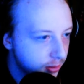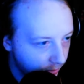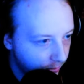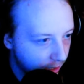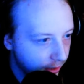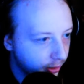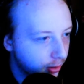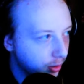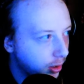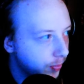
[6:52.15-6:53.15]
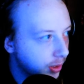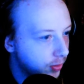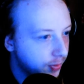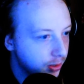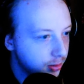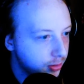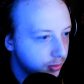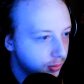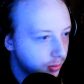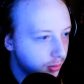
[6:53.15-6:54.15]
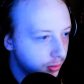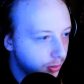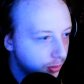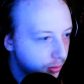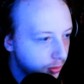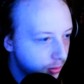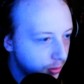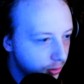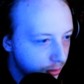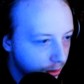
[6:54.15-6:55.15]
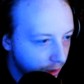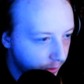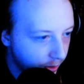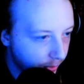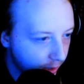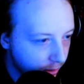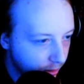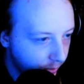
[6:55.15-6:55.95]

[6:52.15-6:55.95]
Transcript: I think I hurry up and get over there. All right, come here, Mangler.